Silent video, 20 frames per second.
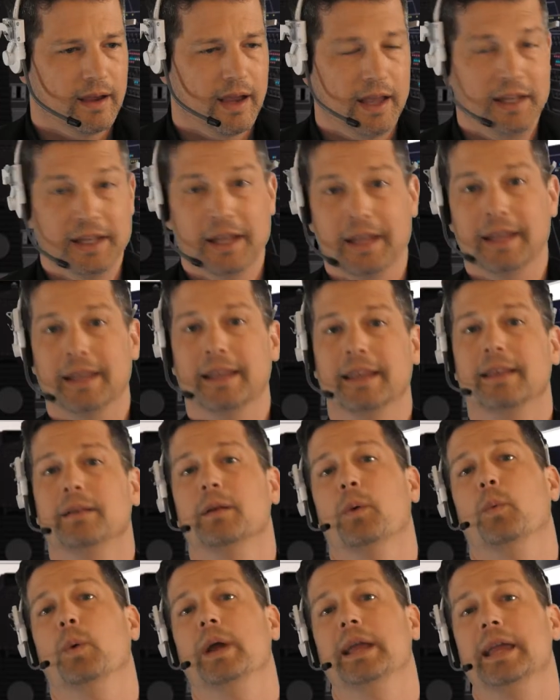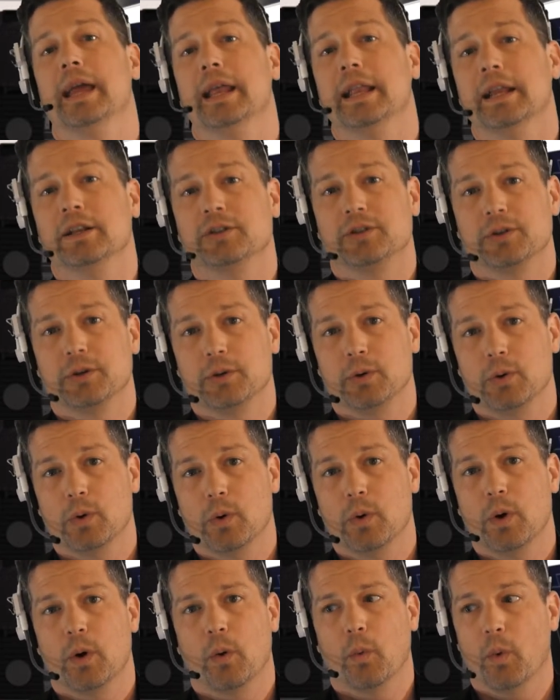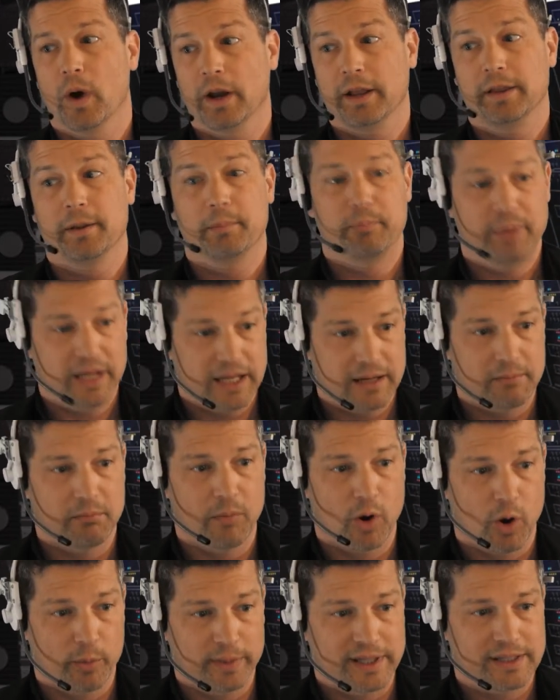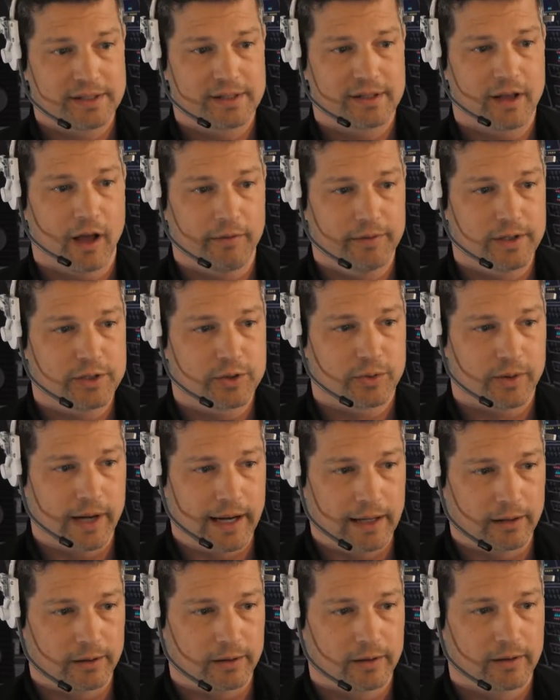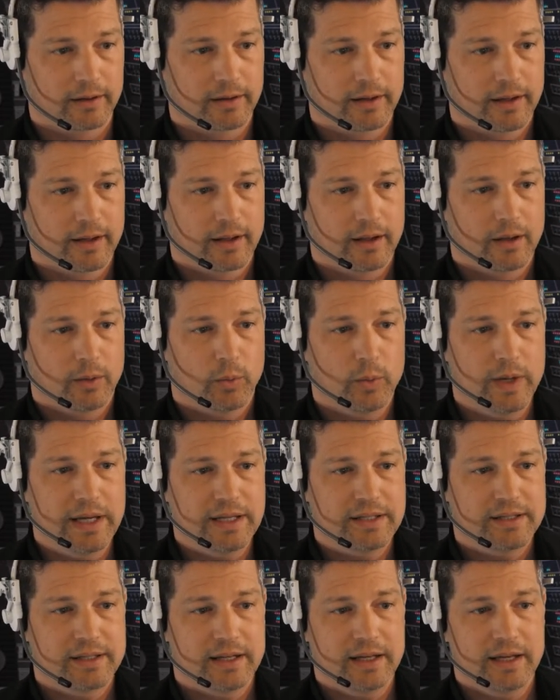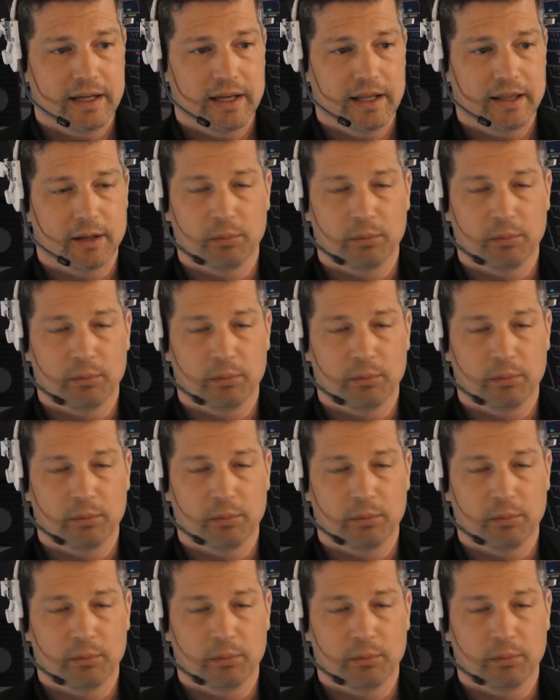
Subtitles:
And then we get into one of the big moments of the trailer. We see the